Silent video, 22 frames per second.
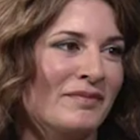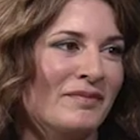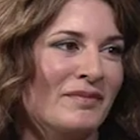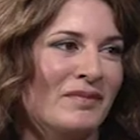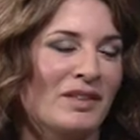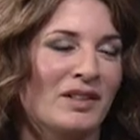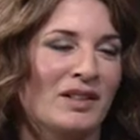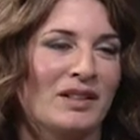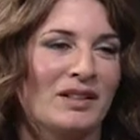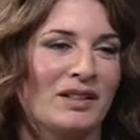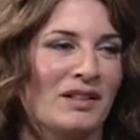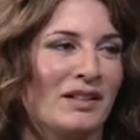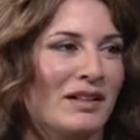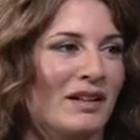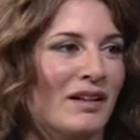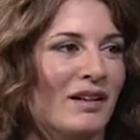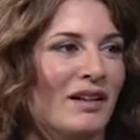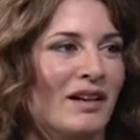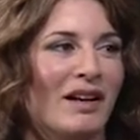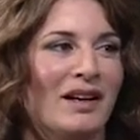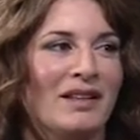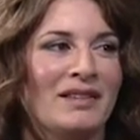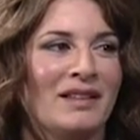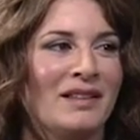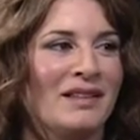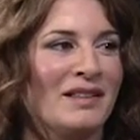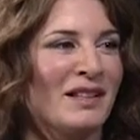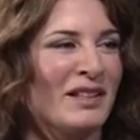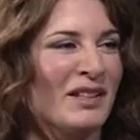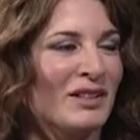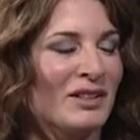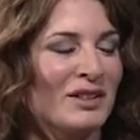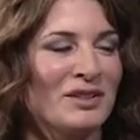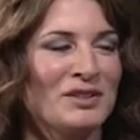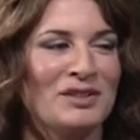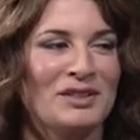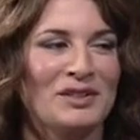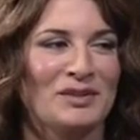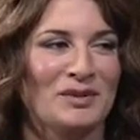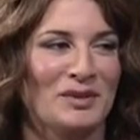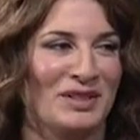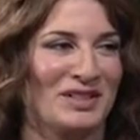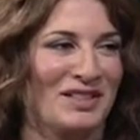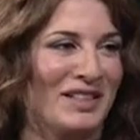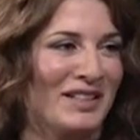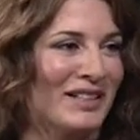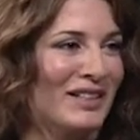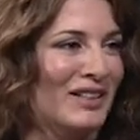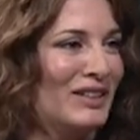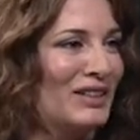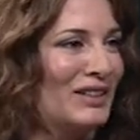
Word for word: Or people are going to think, think that the illusion was killed